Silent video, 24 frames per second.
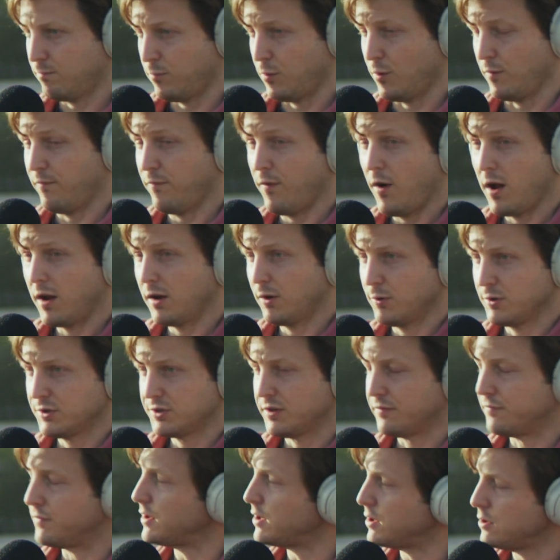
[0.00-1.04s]
followers
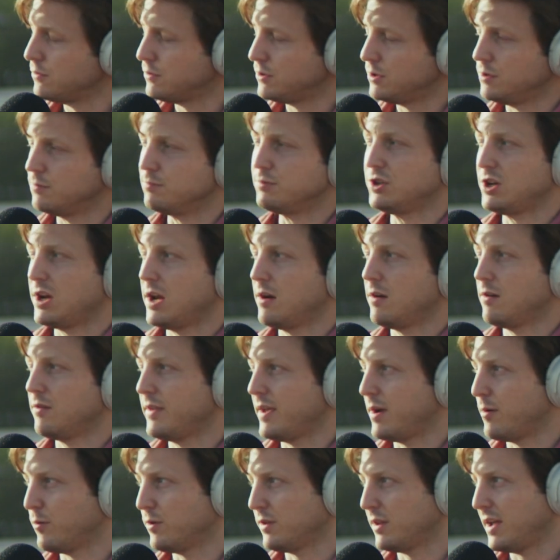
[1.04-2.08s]
of the YouTube channel
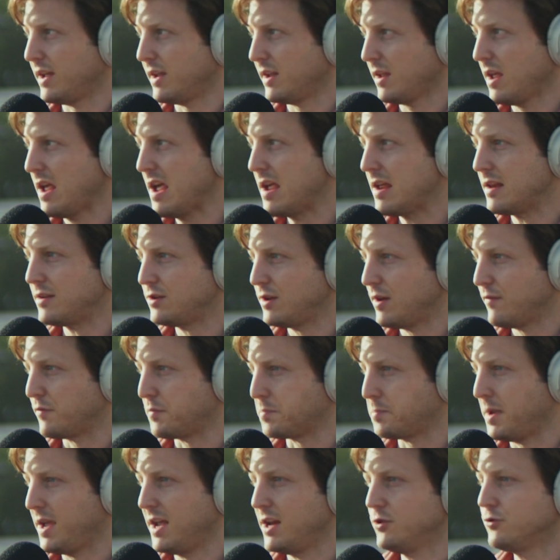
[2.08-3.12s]
that were like, hey, do you have a
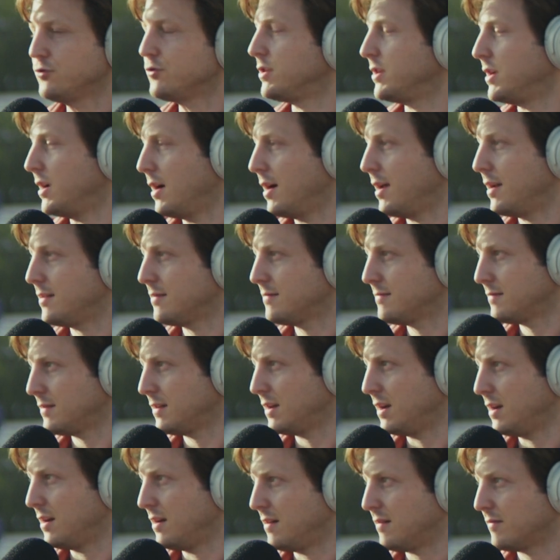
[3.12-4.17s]
Patreon,
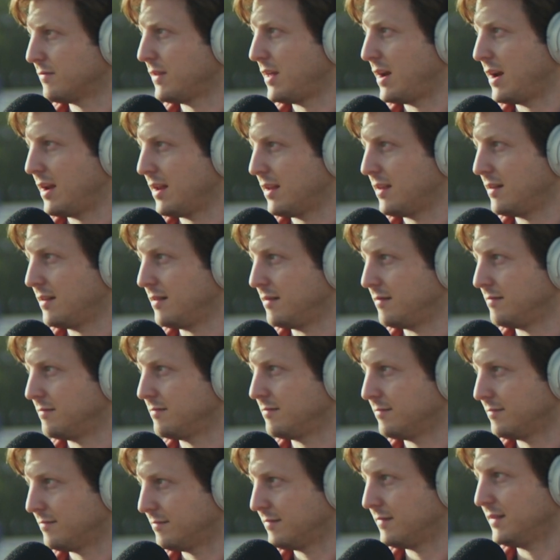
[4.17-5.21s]
that I can
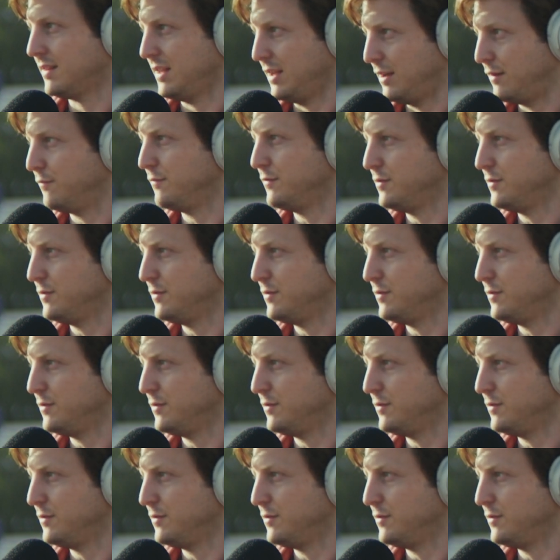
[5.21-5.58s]
give